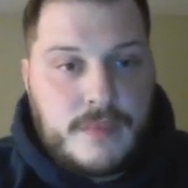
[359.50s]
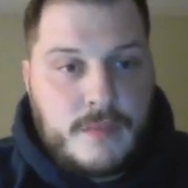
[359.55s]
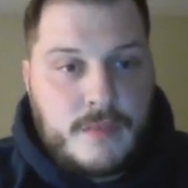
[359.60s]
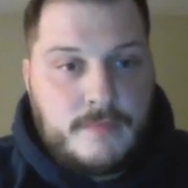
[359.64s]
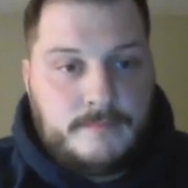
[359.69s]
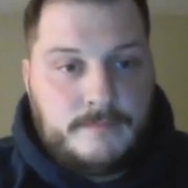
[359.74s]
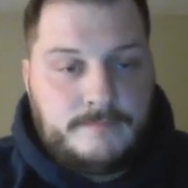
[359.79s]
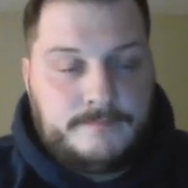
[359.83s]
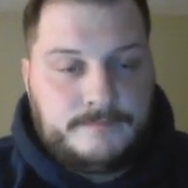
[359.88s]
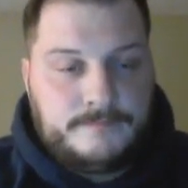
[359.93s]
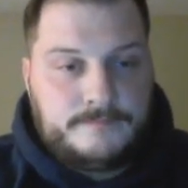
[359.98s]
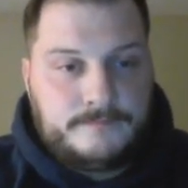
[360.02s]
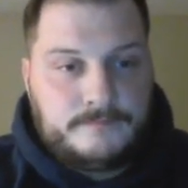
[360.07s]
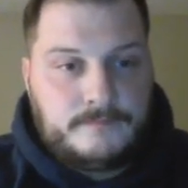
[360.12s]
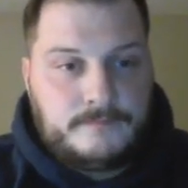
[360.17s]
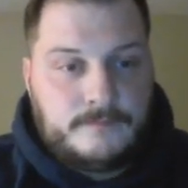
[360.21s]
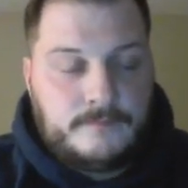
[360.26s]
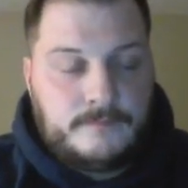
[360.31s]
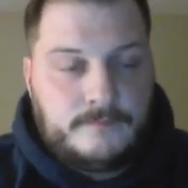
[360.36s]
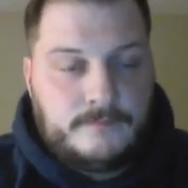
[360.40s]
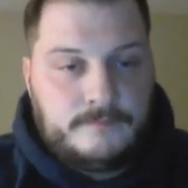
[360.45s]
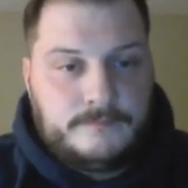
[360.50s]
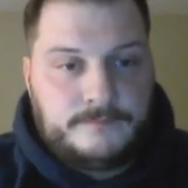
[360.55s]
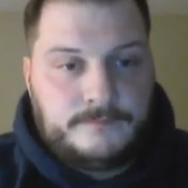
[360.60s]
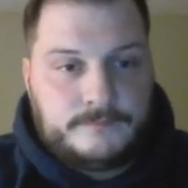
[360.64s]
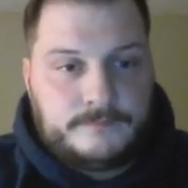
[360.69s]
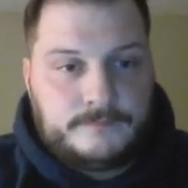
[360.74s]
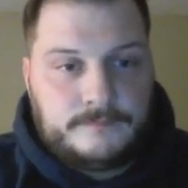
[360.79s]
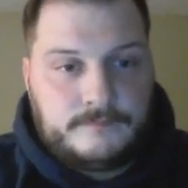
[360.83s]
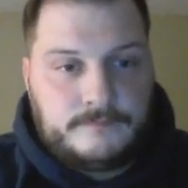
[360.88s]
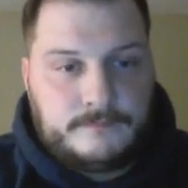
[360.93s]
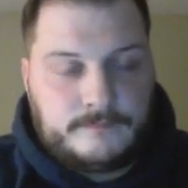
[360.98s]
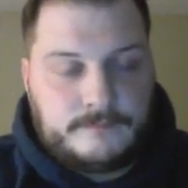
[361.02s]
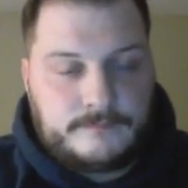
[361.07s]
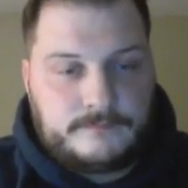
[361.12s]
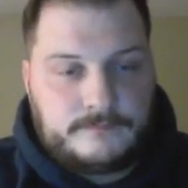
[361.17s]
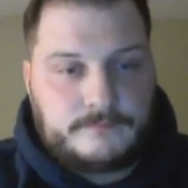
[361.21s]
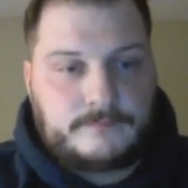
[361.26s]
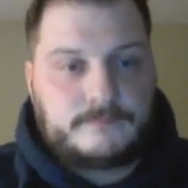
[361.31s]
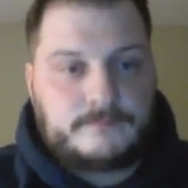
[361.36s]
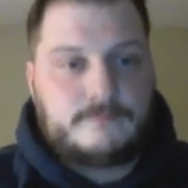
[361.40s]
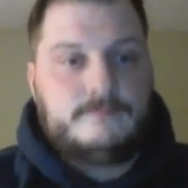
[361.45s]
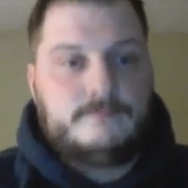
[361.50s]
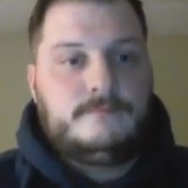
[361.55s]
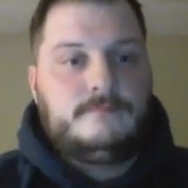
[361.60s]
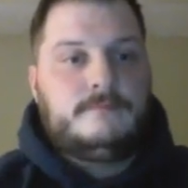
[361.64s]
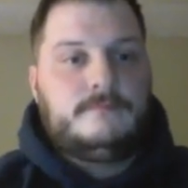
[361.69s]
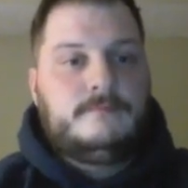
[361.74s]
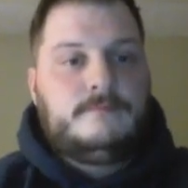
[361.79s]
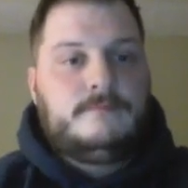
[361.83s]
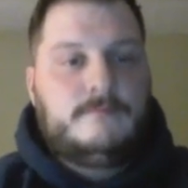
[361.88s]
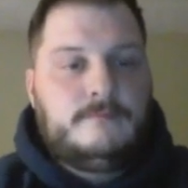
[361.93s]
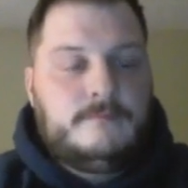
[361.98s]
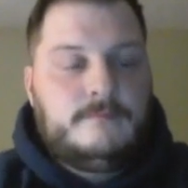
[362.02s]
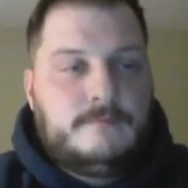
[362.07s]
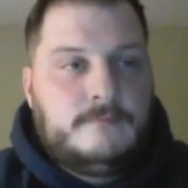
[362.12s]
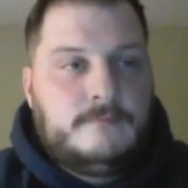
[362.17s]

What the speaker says: (not speaking)